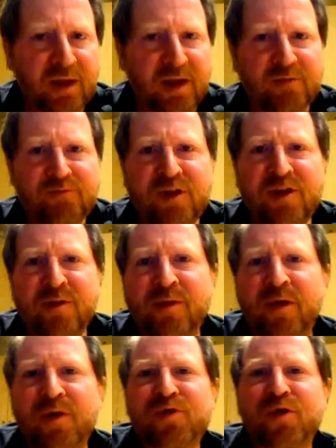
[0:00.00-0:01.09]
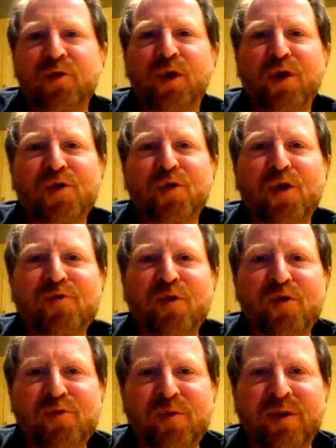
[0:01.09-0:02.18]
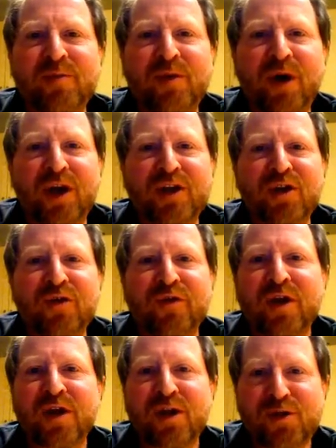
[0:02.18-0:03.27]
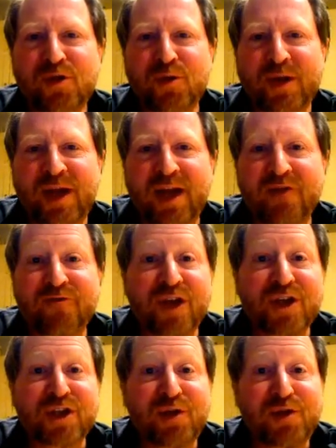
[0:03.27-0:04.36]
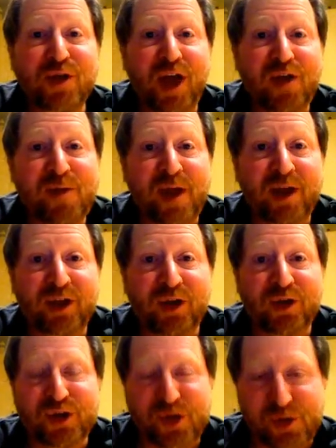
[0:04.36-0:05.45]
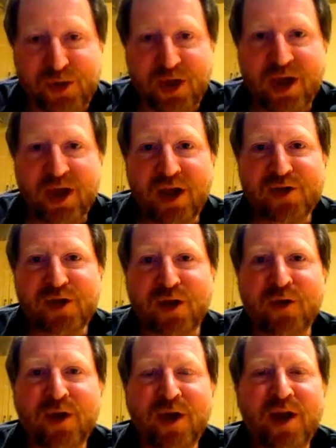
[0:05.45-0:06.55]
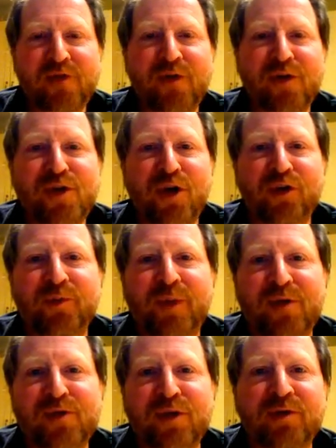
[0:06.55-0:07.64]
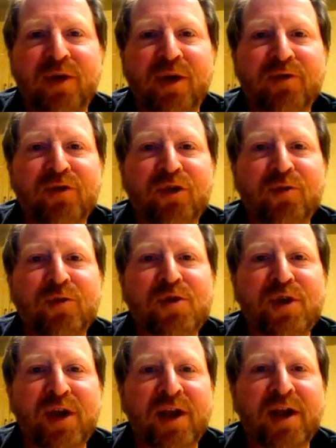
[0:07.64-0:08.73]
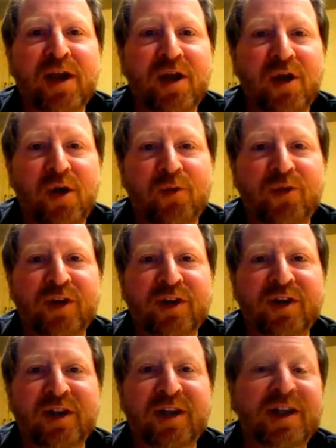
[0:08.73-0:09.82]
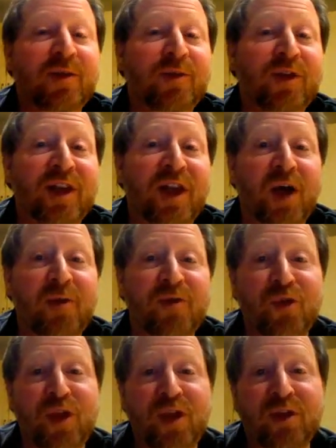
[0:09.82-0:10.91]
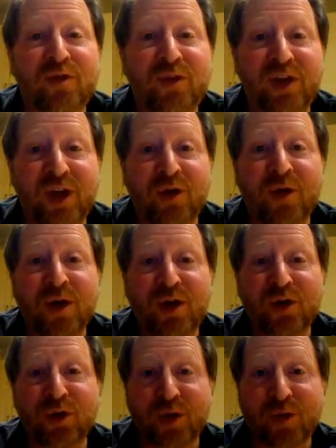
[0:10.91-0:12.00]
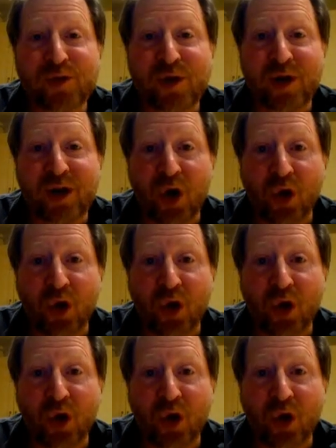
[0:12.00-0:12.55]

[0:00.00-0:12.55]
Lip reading: The rhythm of those two words always puts me in mind of supercalifragilisticexpialidocious, so if I start bouncing around the room singing diddle diddle diddle diddle I before the end of the video, you'll know what's going